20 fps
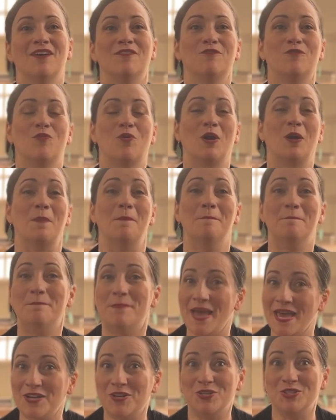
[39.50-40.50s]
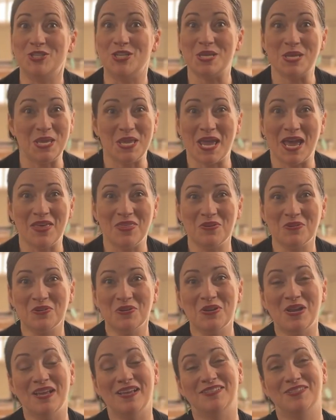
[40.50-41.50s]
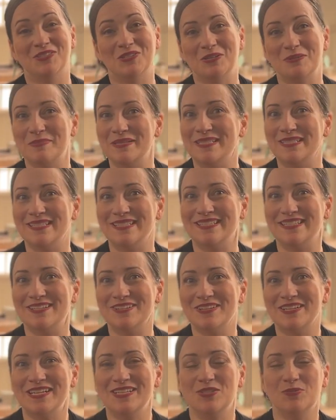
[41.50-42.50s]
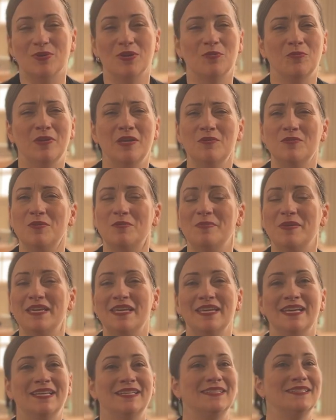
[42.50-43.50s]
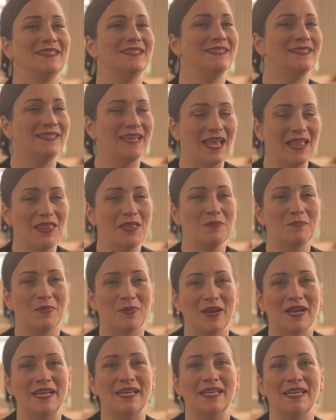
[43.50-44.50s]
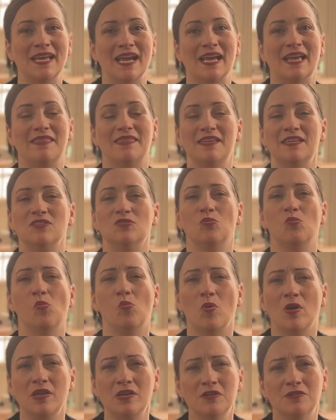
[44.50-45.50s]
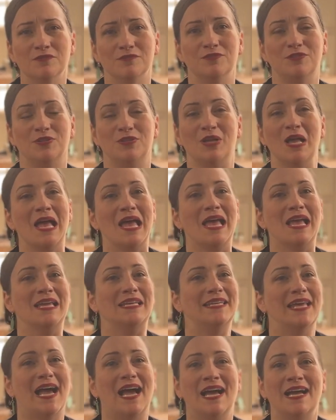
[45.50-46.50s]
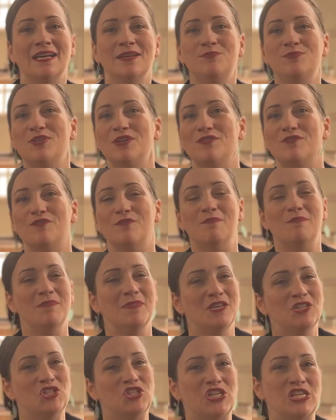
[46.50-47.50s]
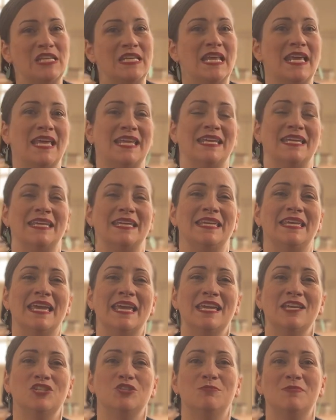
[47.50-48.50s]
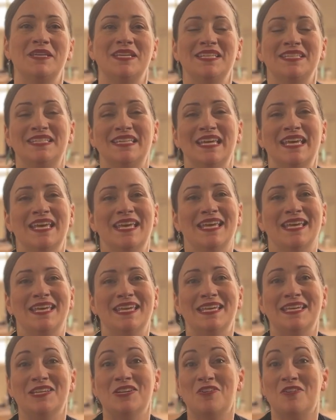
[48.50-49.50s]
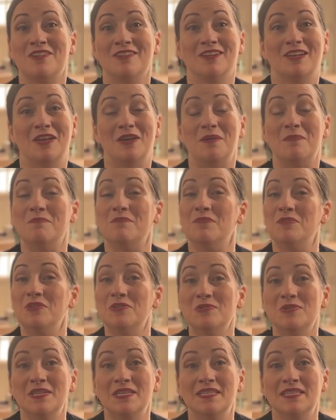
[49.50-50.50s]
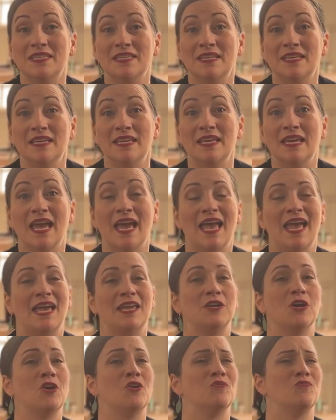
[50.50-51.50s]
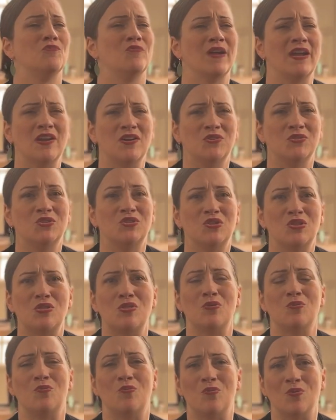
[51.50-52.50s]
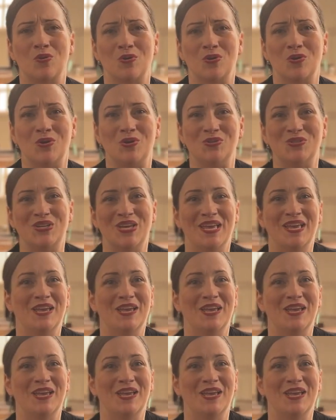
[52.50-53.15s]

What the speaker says: for Better Together sermon series where we will be celebrating these wonderful times of mission and engagement in our community and around the world.